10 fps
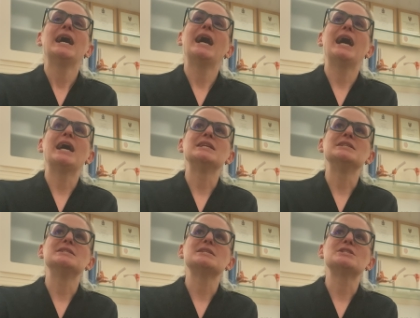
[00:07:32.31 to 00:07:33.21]
Yeah.
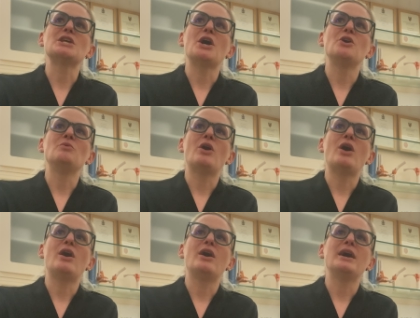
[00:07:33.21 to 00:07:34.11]
And so
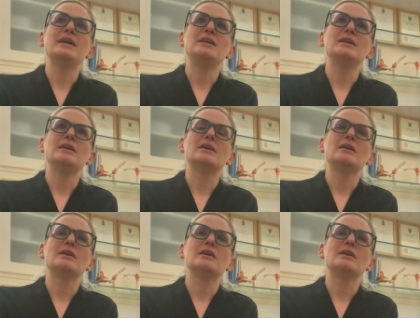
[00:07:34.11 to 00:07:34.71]
I